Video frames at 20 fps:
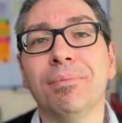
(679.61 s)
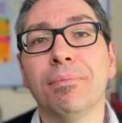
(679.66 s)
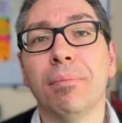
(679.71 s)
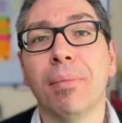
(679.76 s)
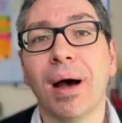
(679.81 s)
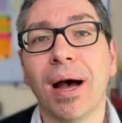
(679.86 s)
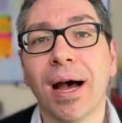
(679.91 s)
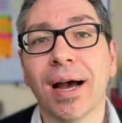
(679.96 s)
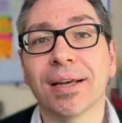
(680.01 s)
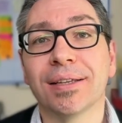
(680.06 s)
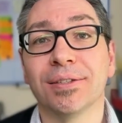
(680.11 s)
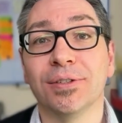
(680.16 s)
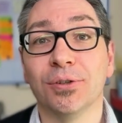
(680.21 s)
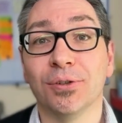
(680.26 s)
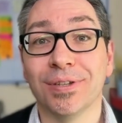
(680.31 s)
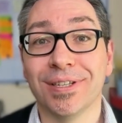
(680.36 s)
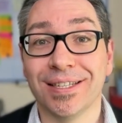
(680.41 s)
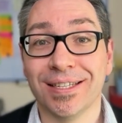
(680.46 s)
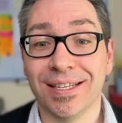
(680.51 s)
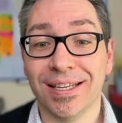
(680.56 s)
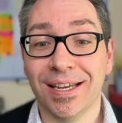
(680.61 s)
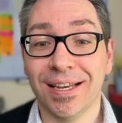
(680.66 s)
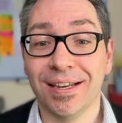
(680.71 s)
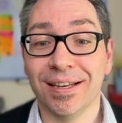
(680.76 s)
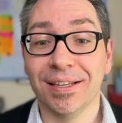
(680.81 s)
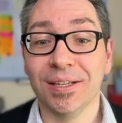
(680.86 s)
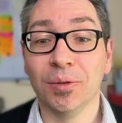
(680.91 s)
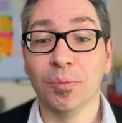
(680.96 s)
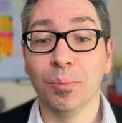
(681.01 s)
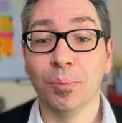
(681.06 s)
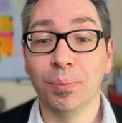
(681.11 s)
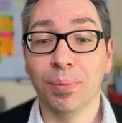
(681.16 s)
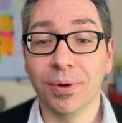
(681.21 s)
marks the sale in